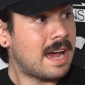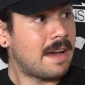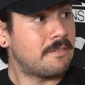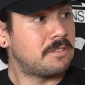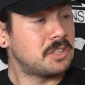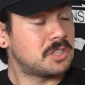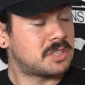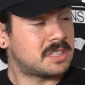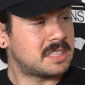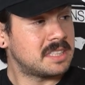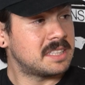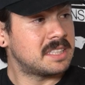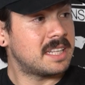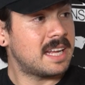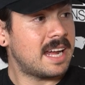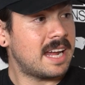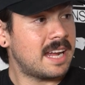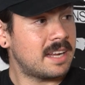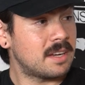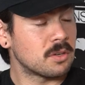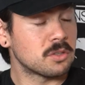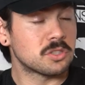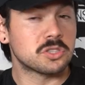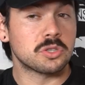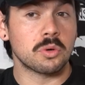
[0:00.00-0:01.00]
Have you seen
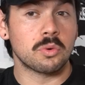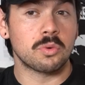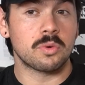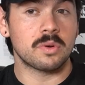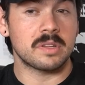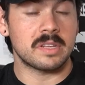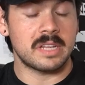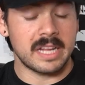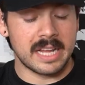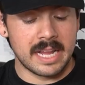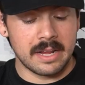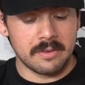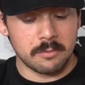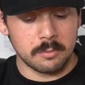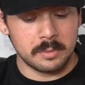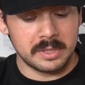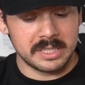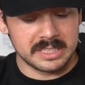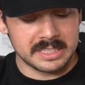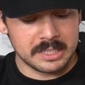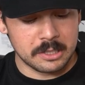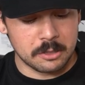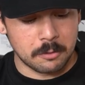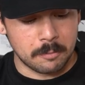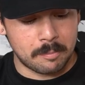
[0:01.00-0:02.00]
that? So they give them
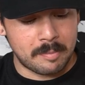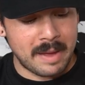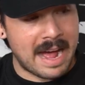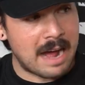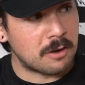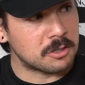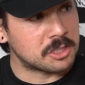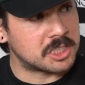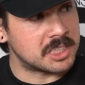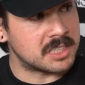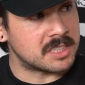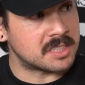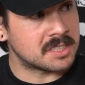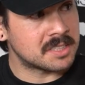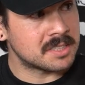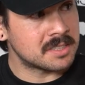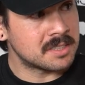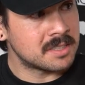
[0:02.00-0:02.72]
these little pouches.